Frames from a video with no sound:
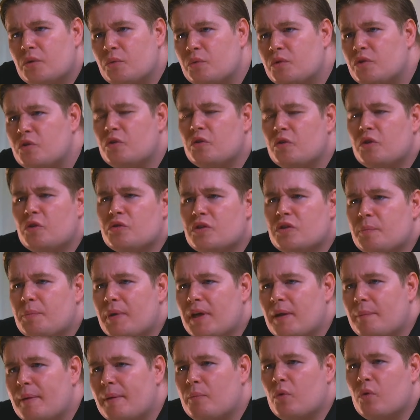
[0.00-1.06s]
She used to
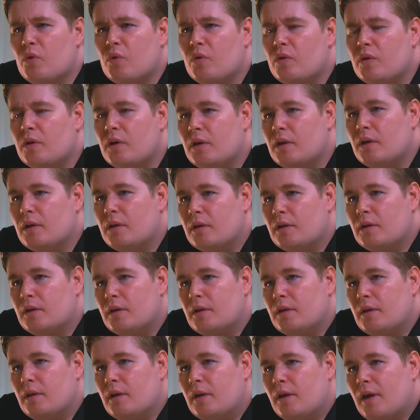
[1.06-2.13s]
be a bit more."
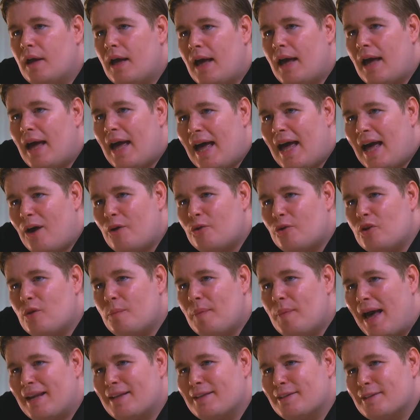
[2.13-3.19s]
How do you
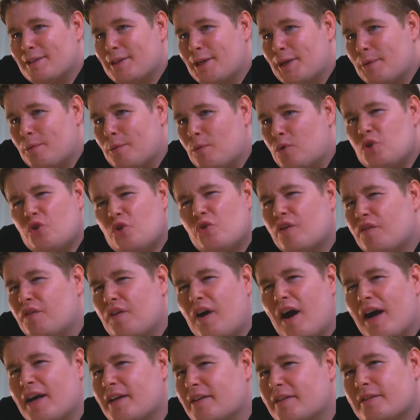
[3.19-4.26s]
balance it? What's your
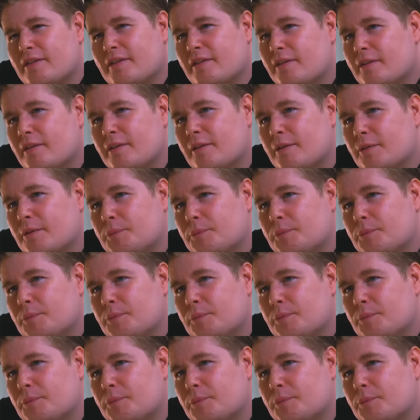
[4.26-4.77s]
advice?